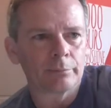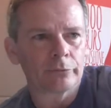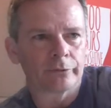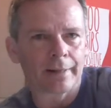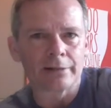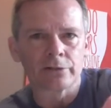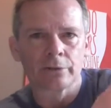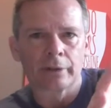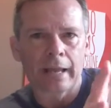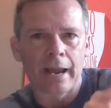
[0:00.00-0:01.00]
slash
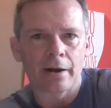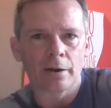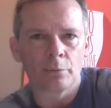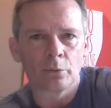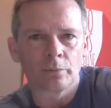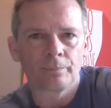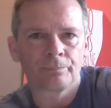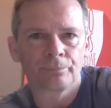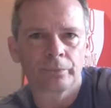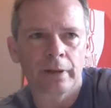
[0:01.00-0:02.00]
sort of caramel
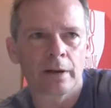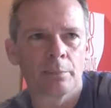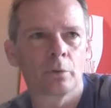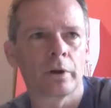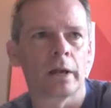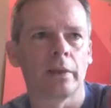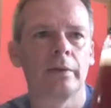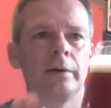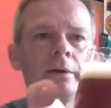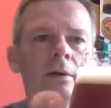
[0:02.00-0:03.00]
colour
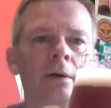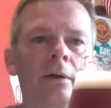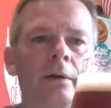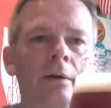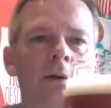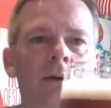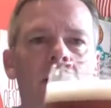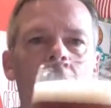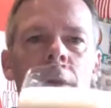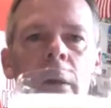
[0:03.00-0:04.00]
there.
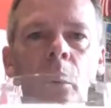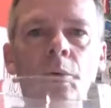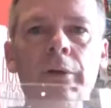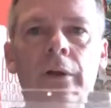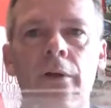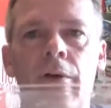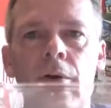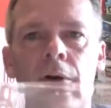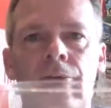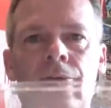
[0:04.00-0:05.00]
Holding a
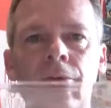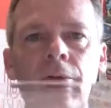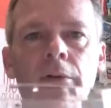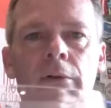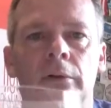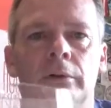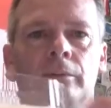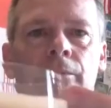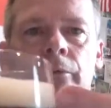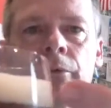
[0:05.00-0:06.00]
nice little
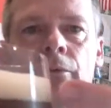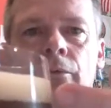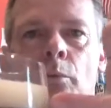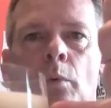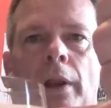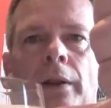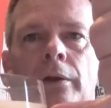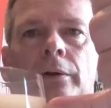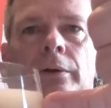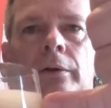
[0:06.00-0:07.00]
sort of
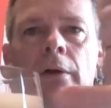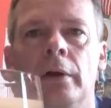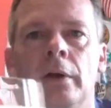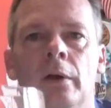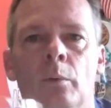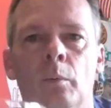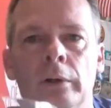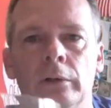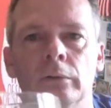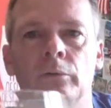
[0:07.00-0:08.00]
one
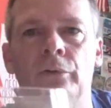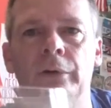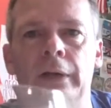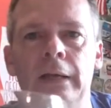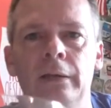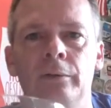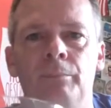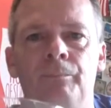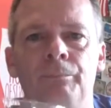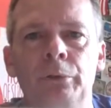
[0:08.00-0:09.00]
little finger head.
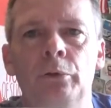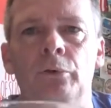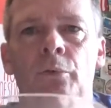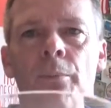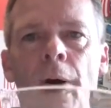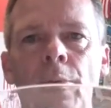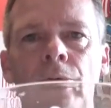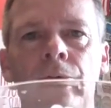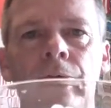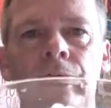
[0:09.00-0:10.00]
Beautiful
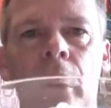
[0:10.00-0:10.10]
bubbles on the